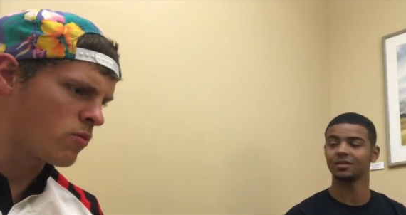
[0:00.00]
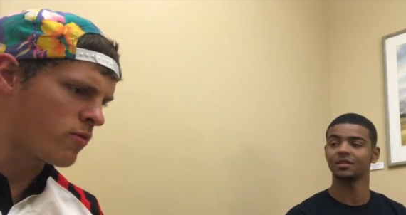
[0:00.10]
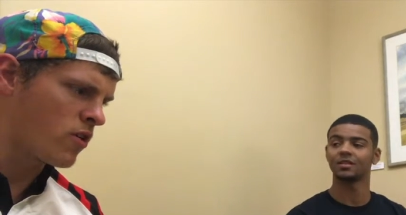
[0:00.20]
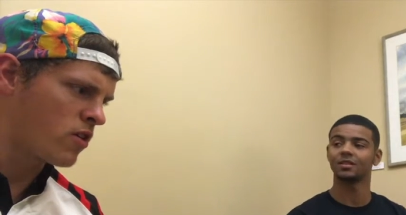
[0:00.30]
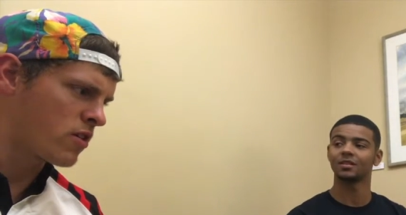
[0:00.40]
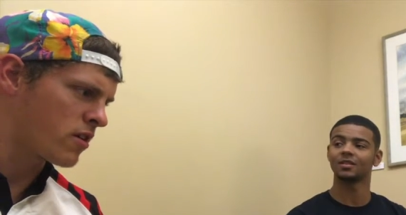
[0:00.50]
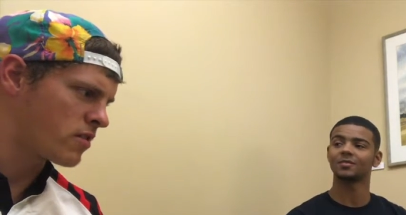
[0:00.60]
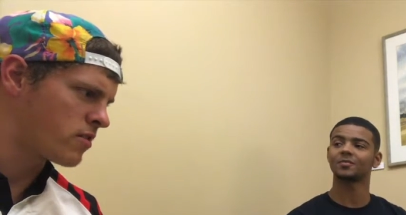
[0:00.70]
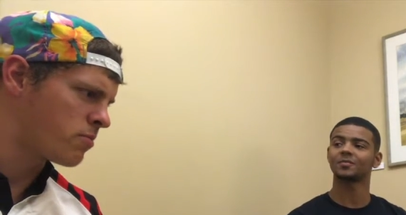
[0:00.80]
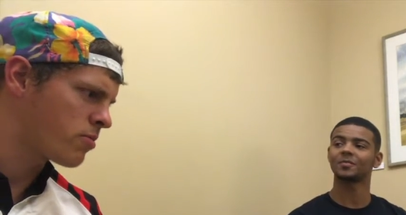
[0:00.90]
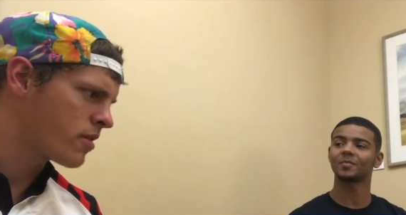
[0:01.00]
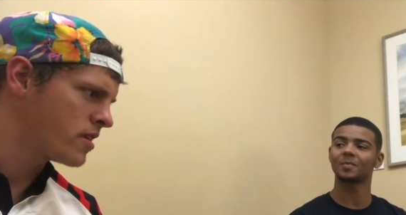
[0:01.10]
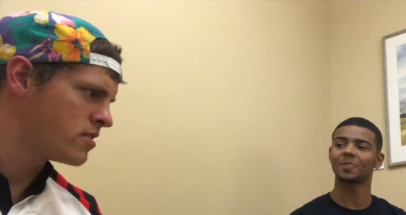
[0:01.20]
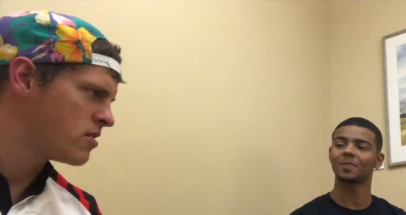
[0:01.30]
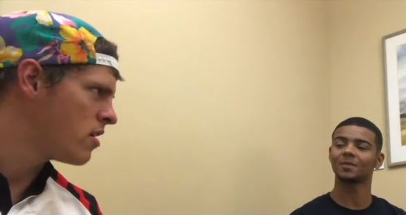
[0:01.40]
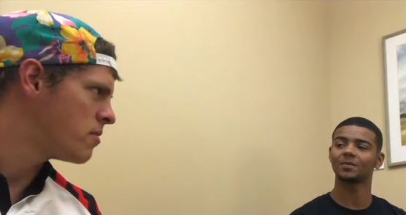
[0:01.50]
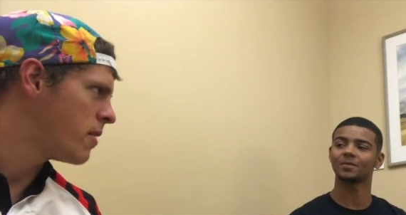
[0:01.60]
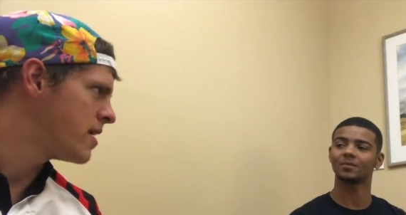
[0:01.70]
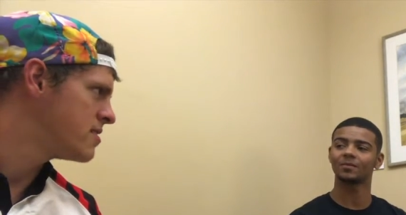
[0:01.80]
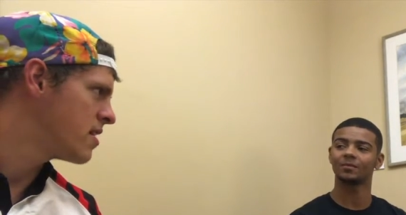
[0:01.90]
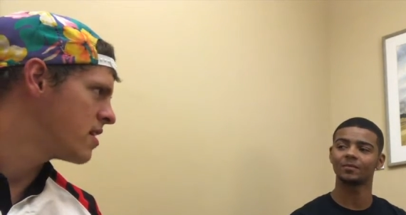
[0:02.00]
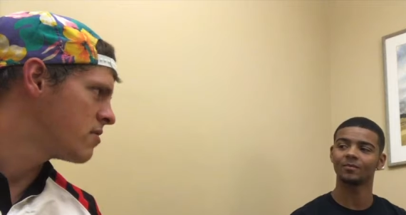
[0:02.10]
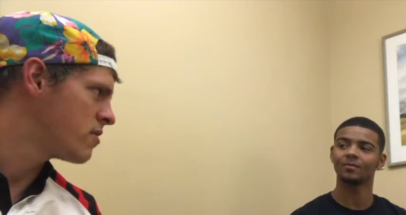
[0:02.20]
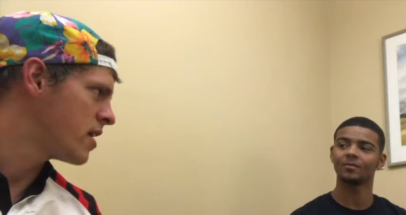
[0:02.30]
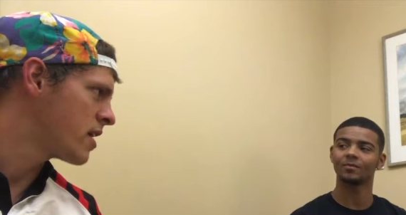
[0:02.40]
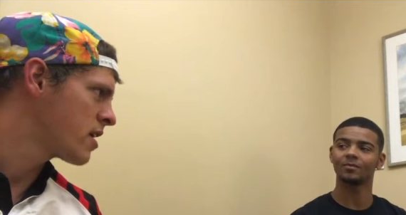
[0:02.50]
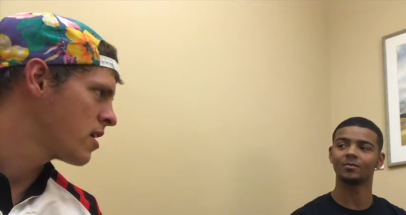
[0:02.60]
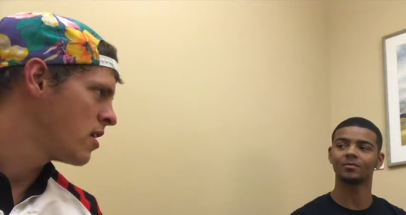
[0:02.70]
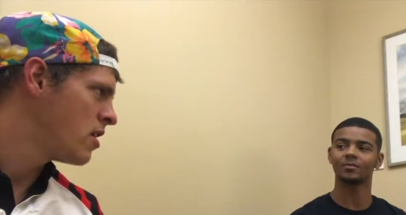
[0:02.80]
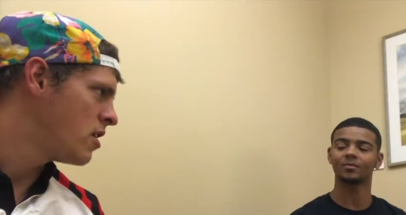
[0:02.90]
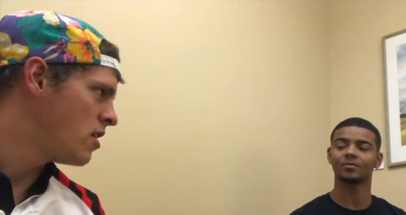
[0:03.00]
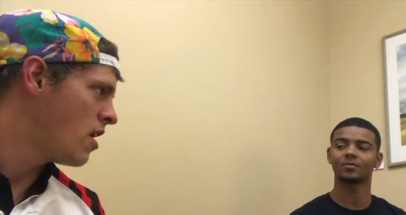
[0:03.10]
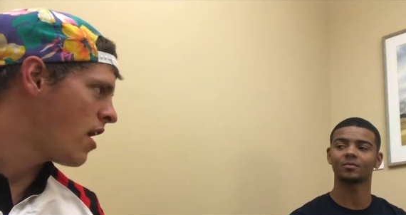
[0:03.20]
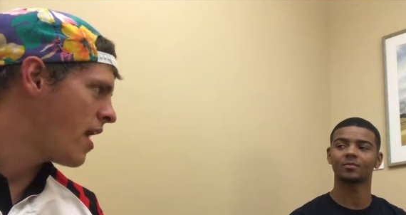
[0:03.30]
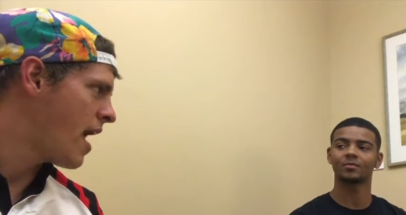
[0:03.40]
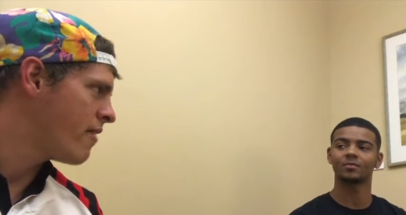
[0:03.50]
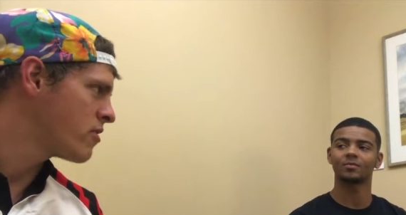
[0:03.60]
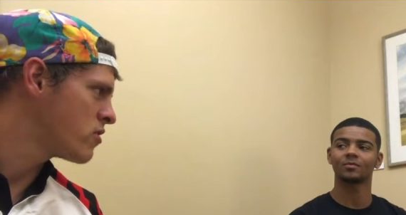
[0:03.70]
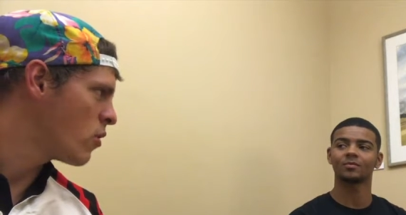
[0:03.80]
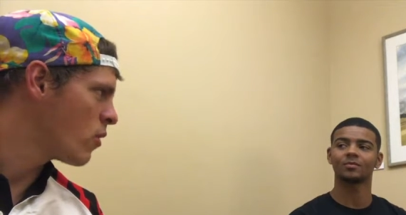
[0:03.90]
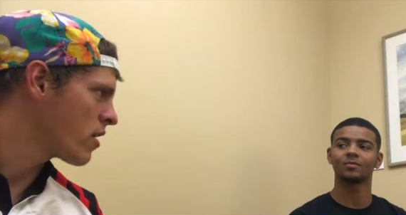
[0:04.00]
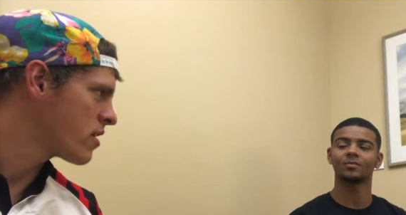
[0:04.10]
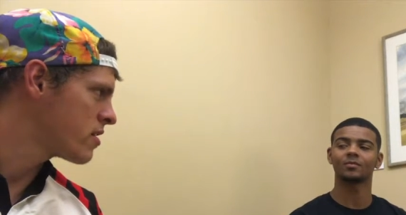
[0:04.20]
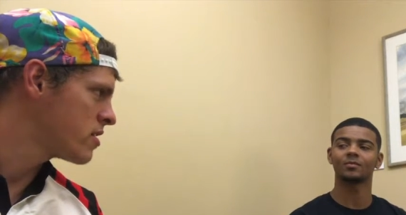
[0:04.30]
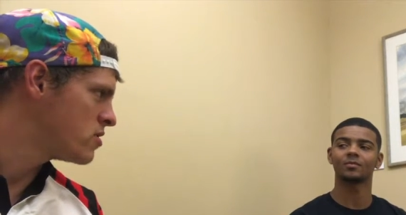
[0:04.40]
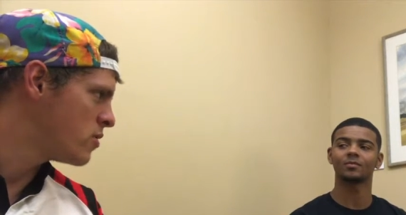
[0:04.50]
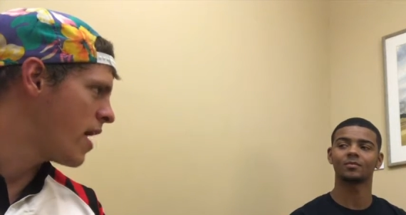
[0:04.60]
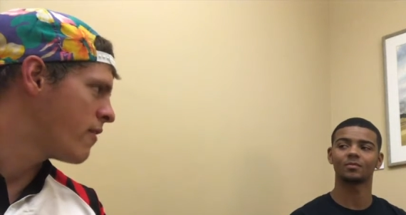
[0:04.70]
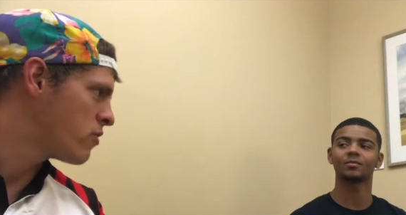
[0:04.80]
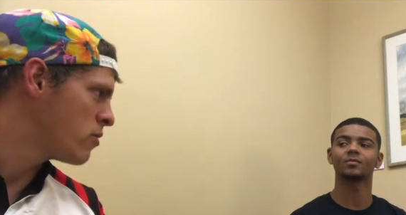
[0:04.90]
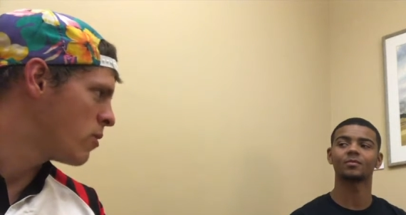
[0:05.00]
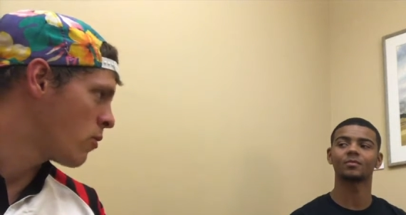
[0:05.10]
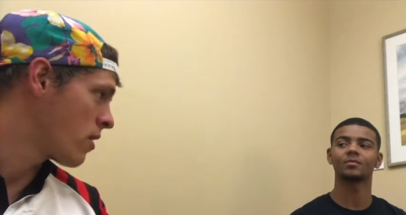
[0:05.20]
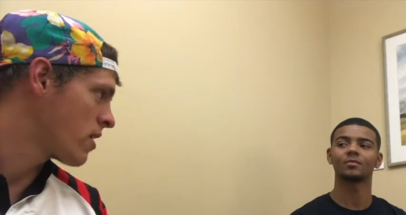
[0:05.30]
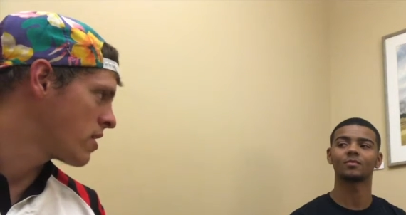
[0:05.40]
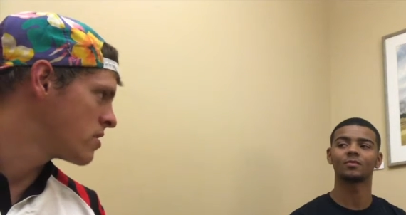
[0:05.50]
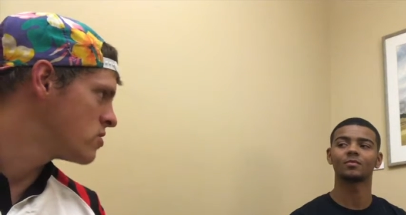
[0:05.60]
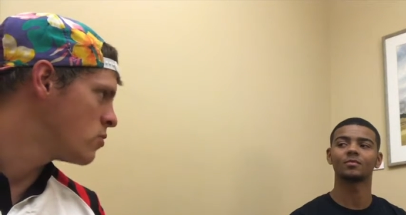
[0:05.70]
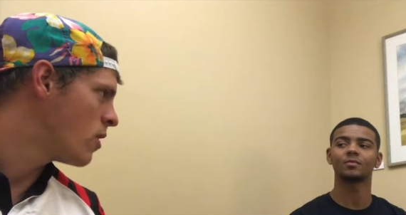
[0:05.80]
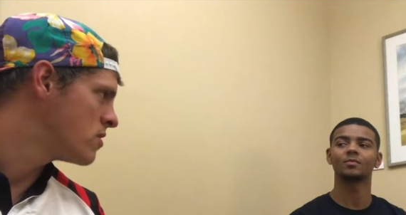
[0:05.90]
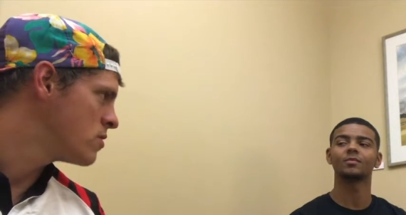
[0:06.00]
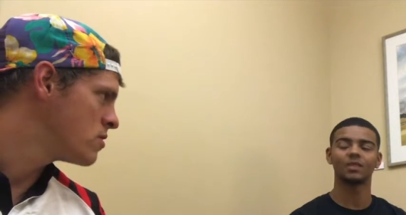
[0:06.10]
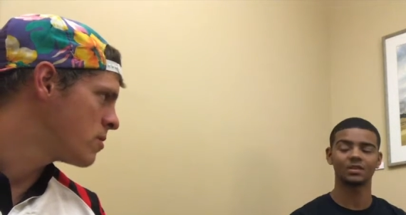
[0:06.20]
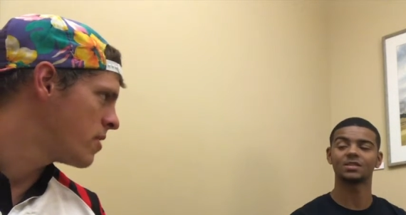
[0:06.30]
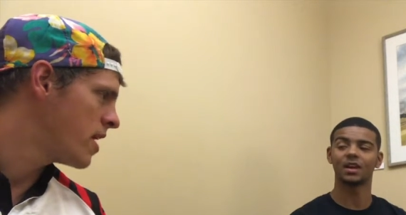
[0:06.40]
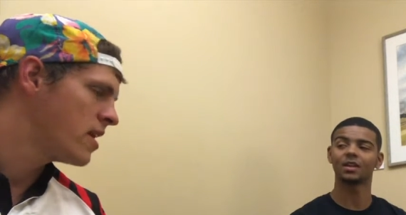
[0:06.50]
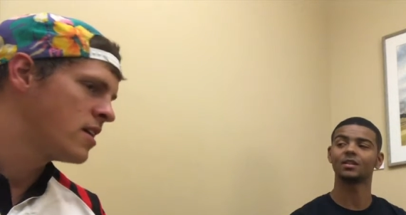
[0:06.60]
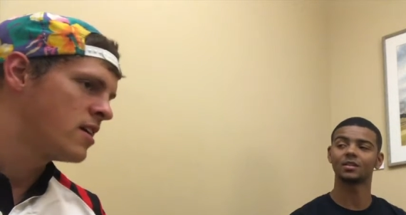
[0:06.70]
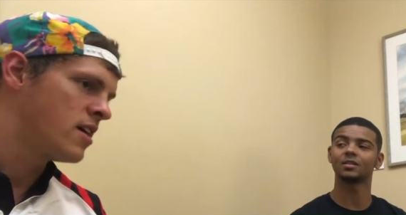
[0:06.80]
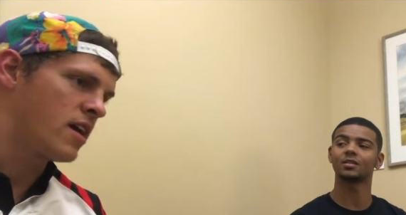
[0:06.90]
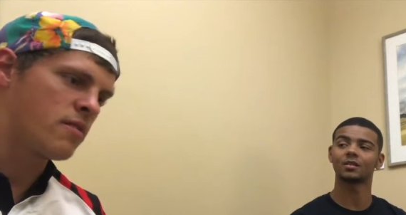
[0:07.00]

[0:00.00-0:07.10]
Speaker 1: we've all learned pretty solid mindset of like not having to work because you have to, but working because you want to someday, exactly.